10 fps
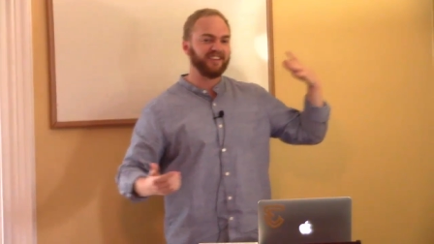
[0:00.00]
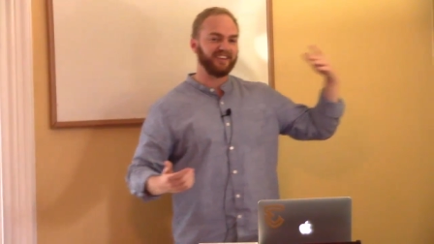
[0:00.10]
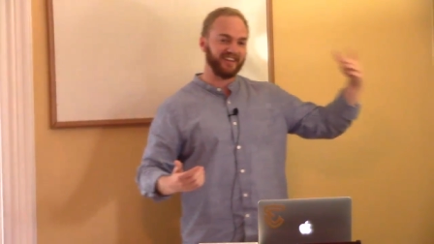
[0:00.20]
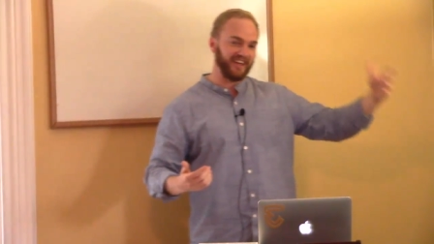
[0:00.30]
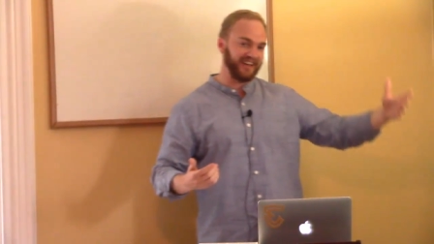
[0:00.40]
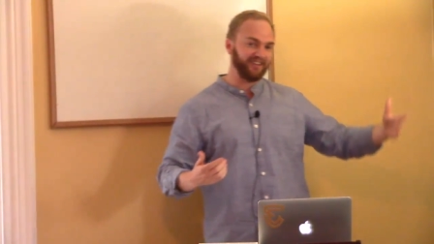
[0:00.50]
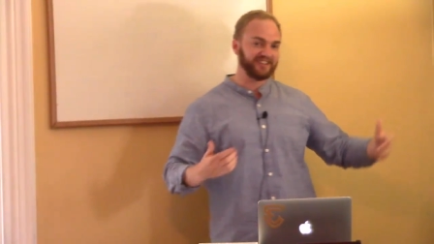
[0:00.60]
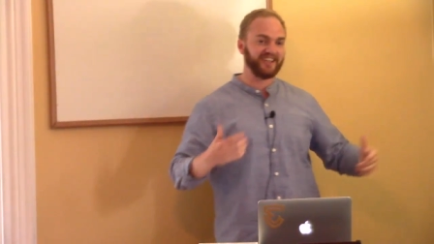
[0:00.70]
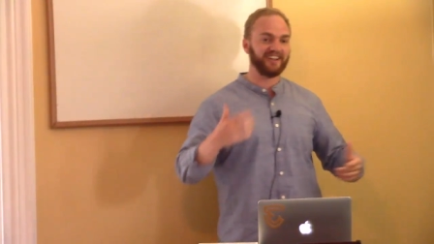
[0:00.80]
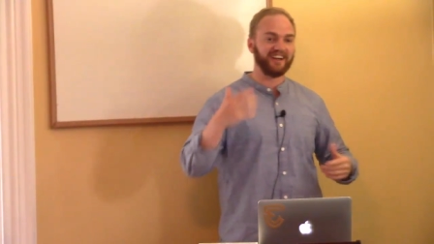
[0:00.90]
The king
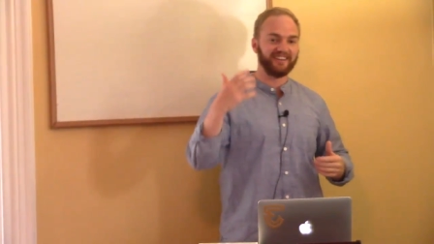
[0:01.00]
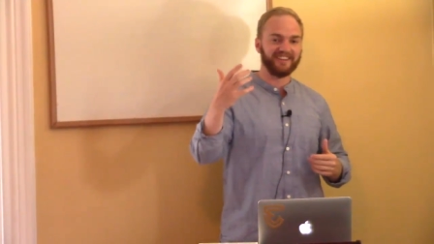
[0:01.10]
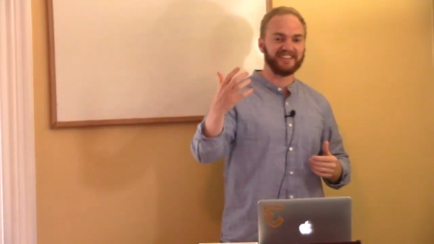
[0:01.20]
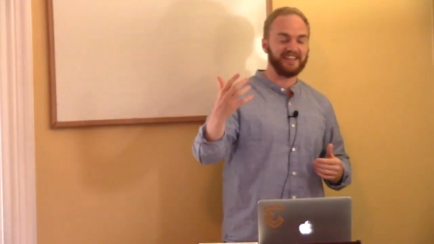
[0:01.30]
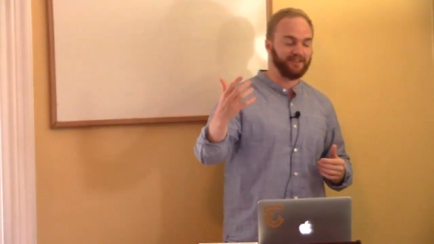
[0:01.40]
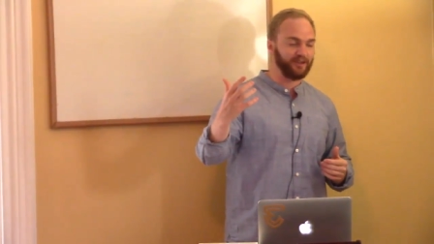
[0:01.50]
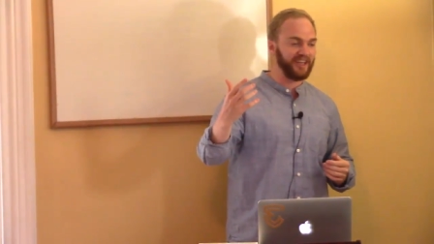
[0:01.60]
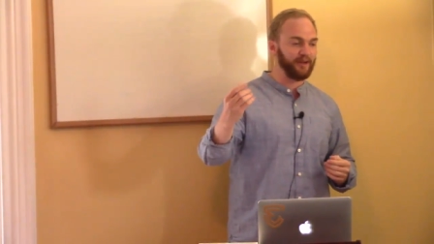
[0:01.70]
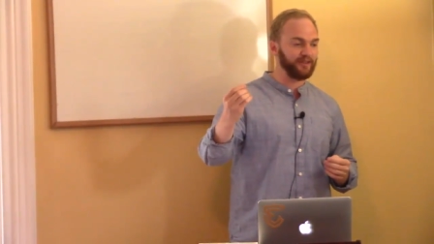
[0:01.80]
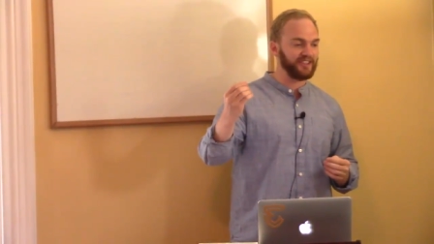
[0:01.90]
was going to, this evil
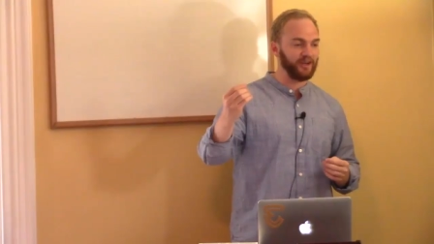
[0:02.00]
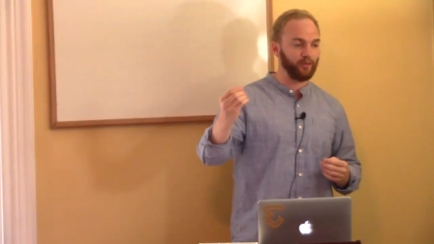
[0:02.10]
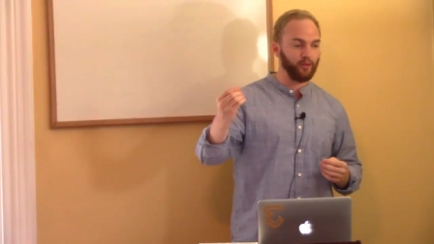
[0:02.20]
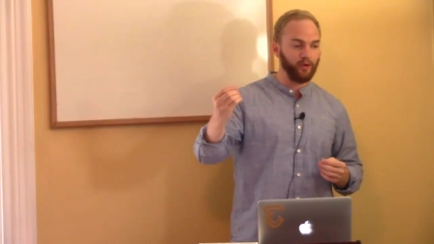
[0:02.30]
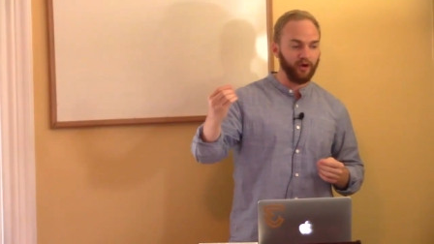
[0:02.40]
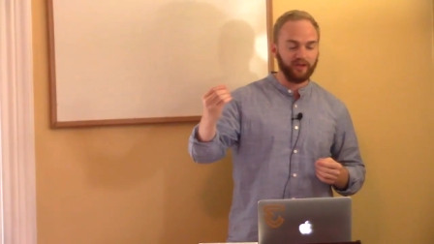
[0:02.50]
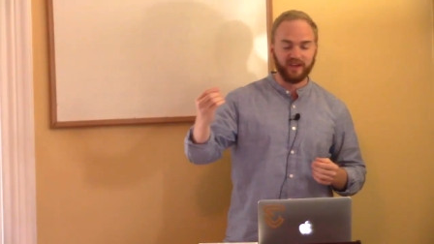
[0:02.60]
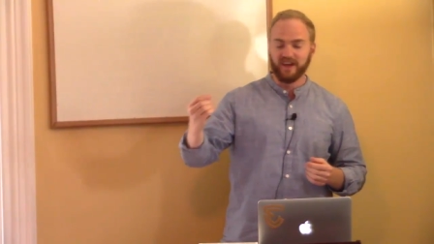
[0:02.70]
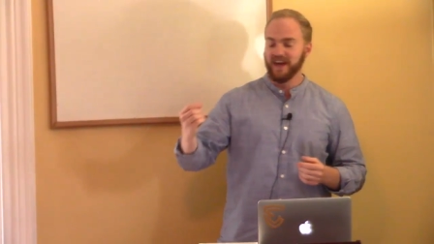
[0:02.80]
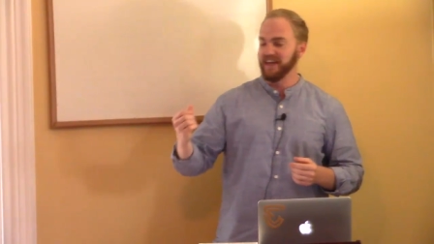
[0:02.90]
king was going to rule,
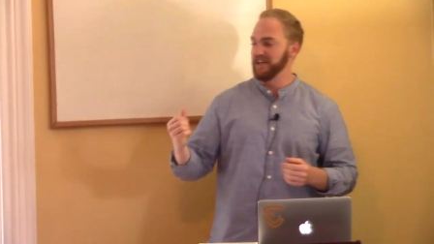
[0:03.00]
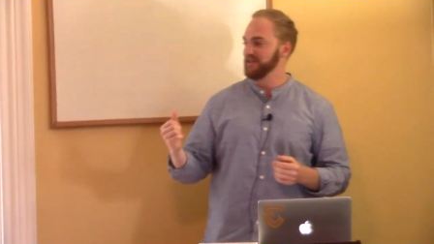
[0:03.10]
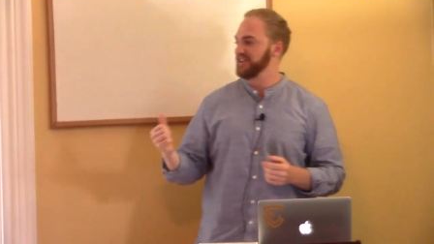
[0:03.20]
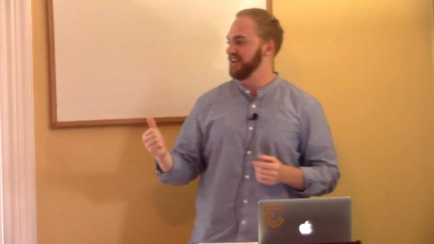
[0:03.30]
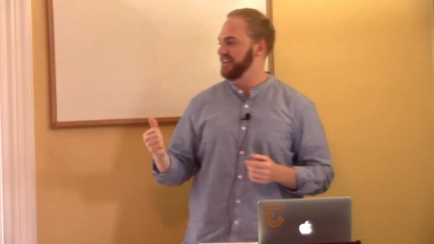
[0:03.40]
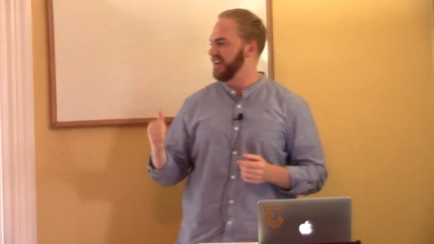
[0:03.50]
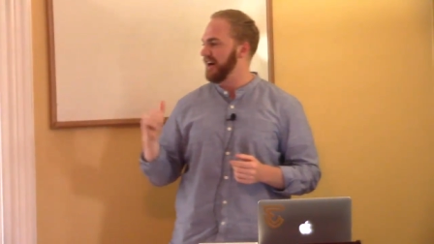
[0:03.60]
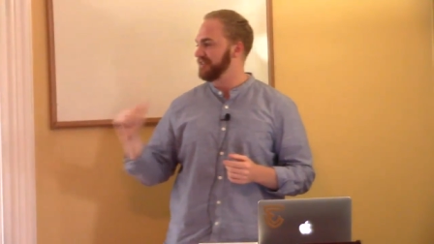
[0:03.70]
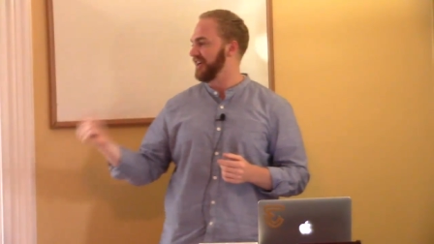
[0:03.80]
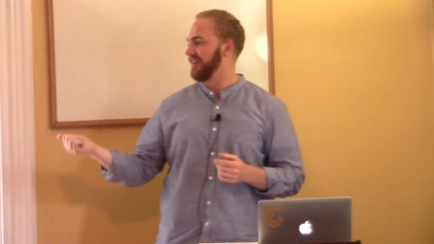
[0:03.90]
and he was going to
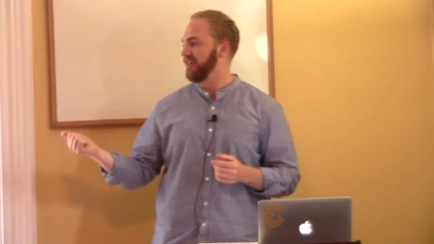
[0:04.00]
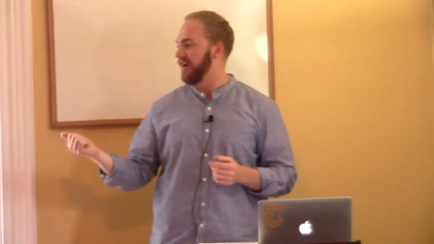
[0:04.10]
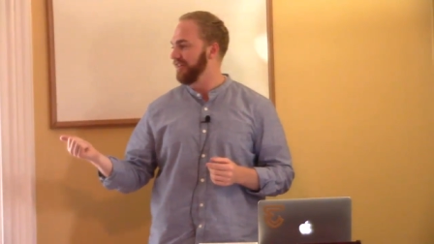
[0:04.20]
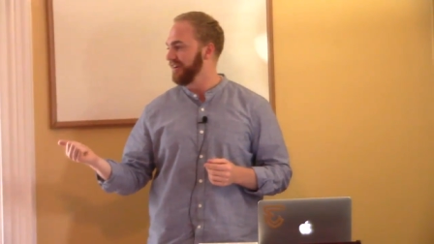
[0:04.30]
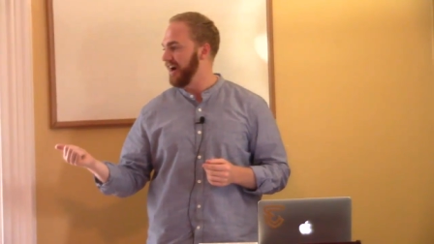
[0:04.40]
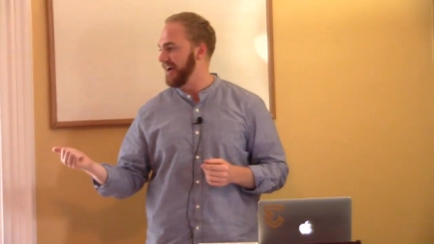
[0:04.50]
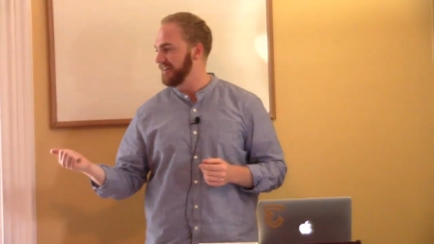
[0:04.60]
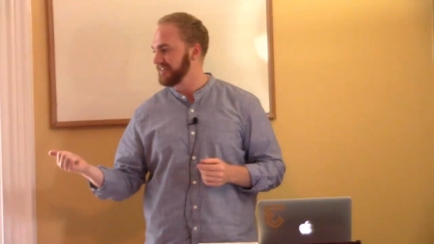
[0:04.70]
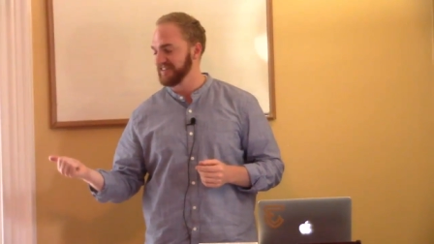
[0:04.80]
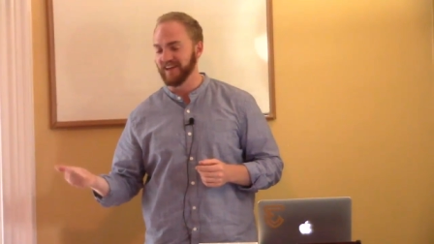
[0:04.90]
gouge out all their
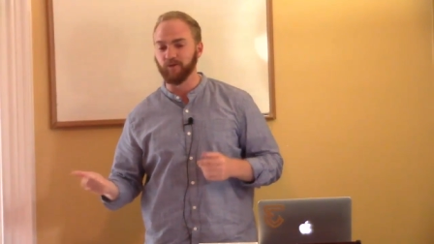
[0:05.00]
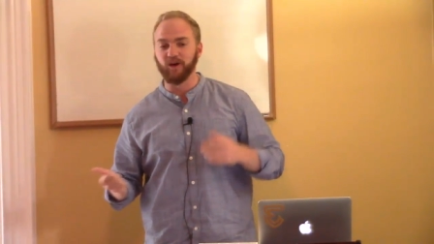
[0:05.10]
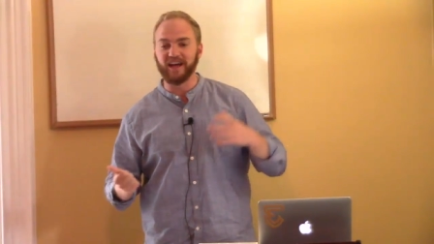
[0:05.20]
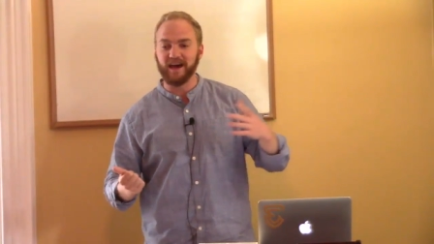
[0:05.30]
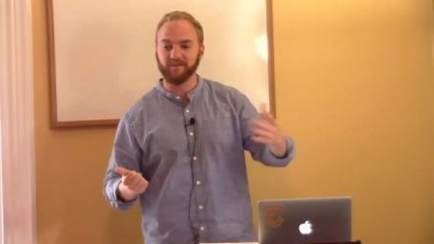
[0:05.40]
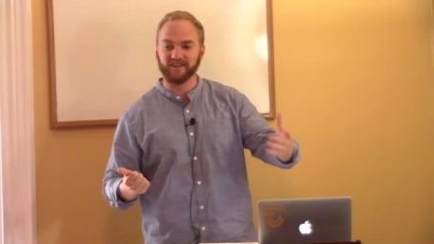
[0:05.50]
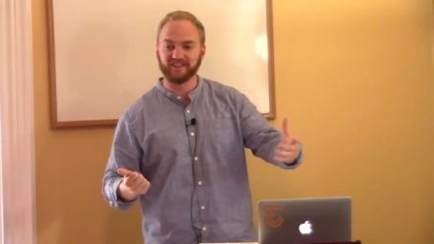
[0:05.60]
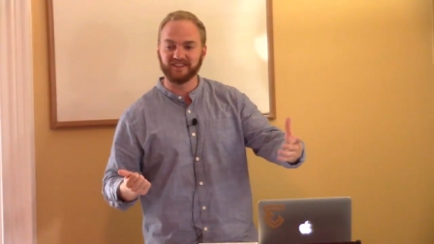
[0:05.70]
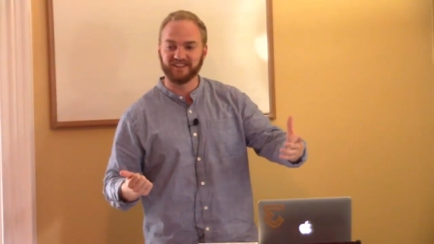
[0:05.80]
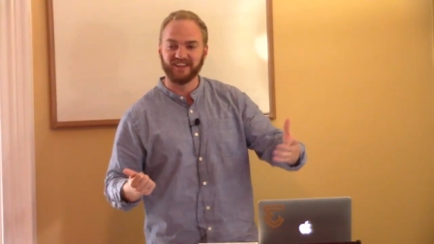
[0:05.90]
eyes. And what
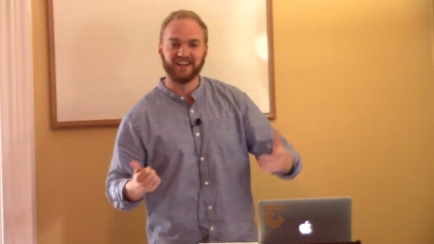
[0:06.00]
happens?